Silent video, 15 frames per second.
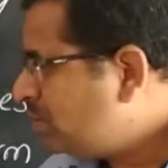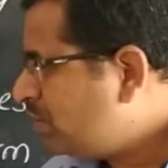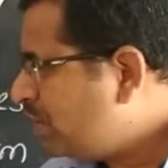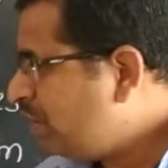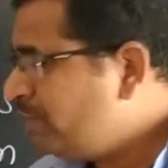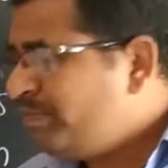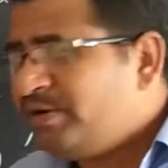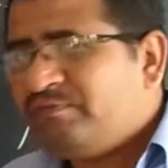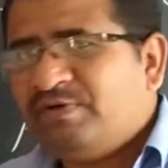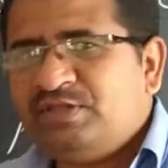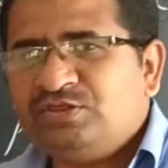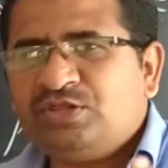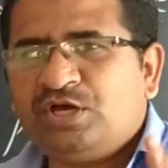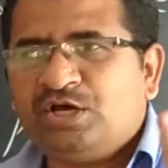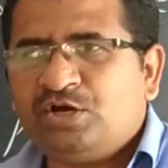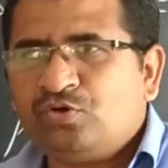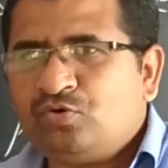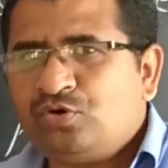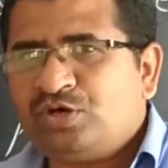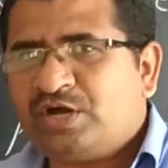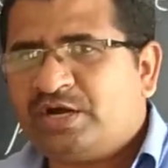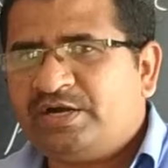in between the
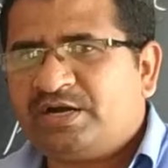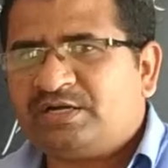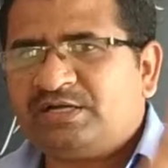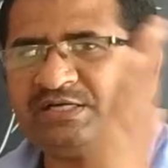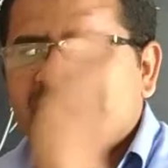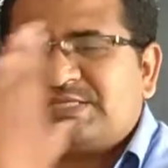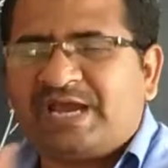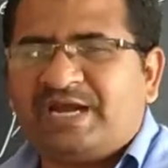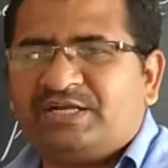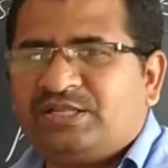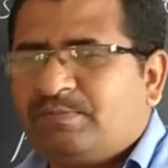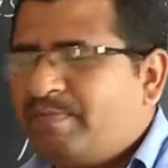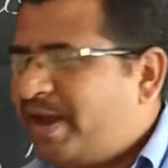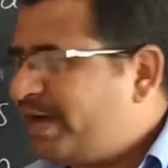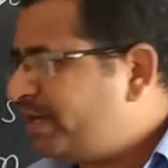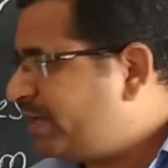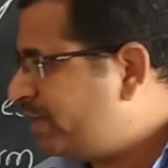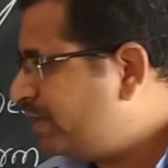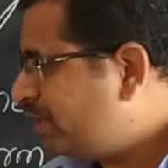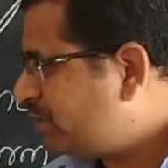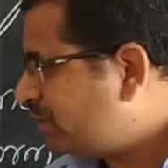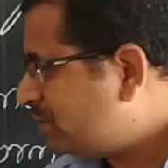good conductors and the bad
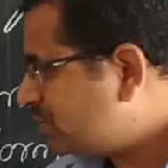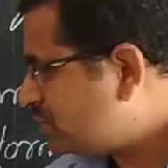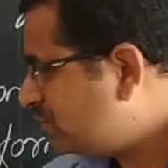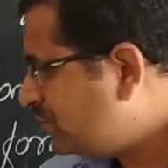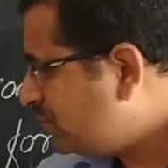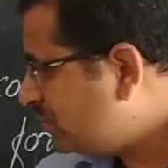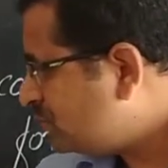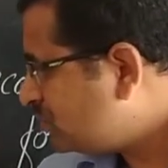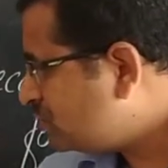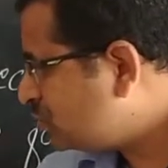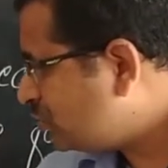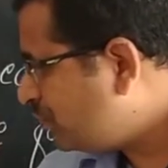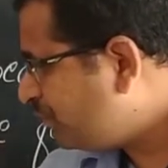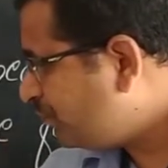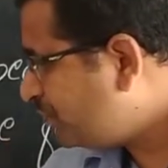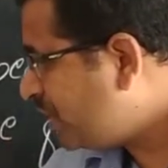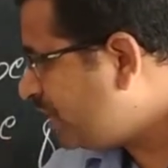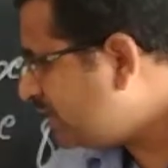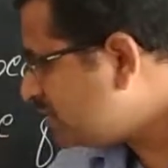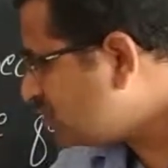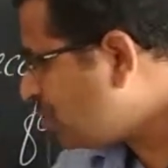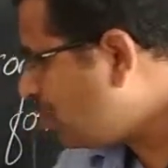conductors. So
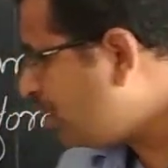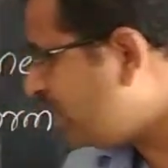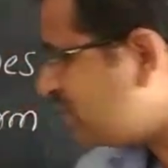that is called